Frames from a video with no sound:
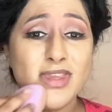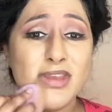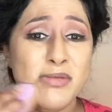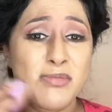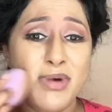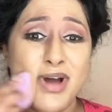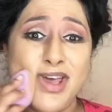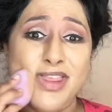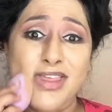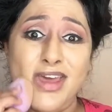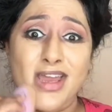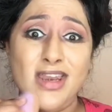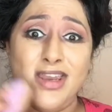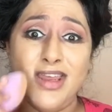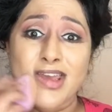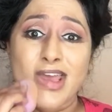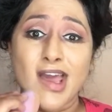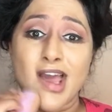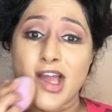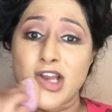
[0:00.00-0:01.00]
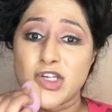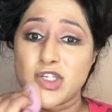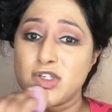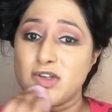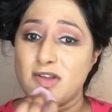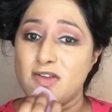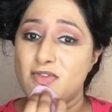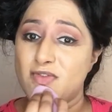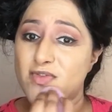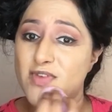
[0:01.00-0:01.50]
By then it
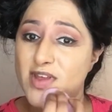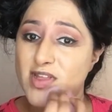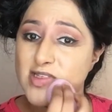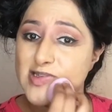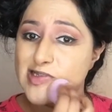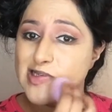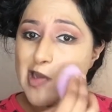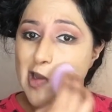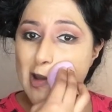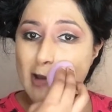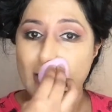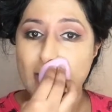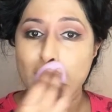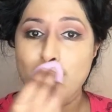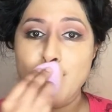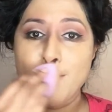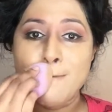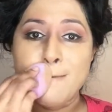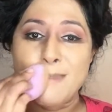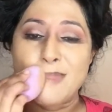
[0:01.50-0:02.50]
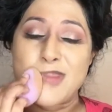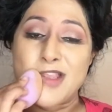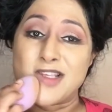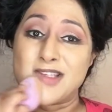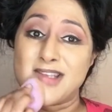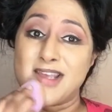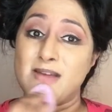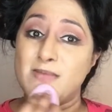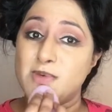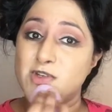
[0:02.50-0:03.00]
actually fits the
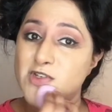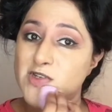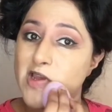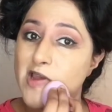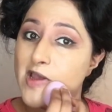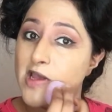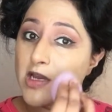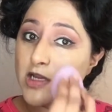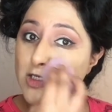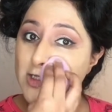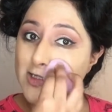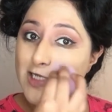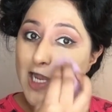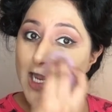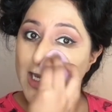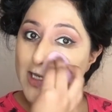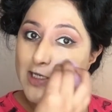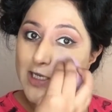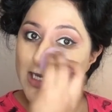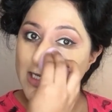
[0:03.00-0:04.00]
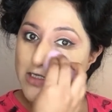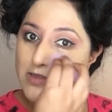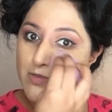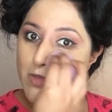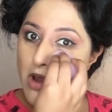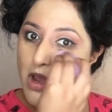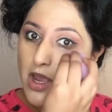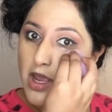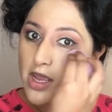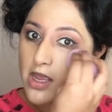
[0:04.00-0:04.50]
same shade as
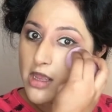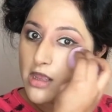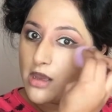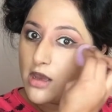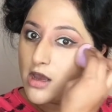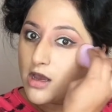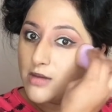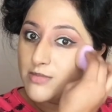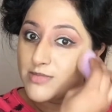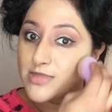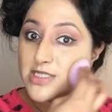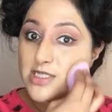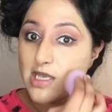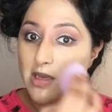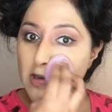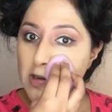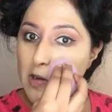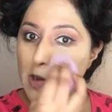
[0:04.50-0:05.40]
my skin.